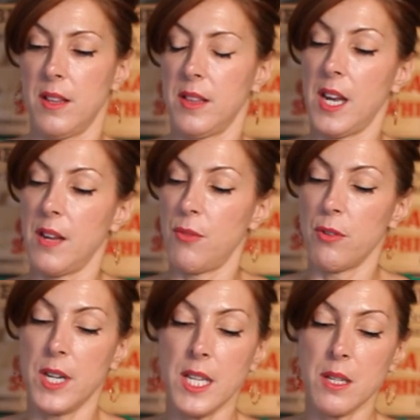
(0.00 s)
that I've
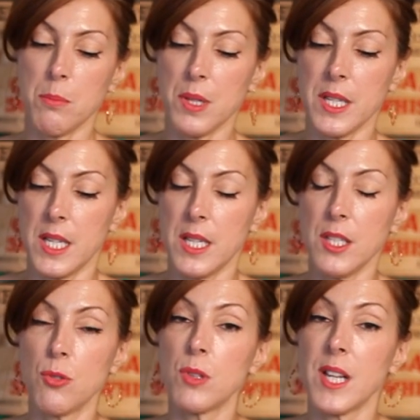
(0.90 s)
already completed.
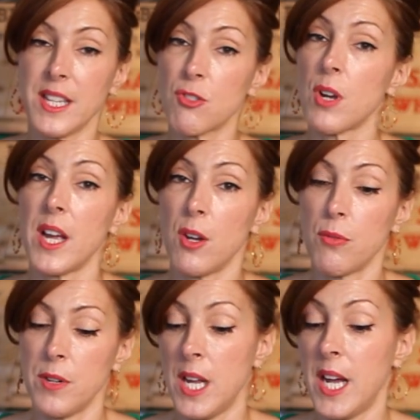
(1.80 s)
You let it dry
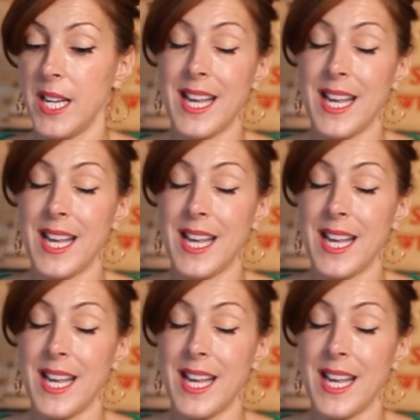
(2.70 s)
overnight,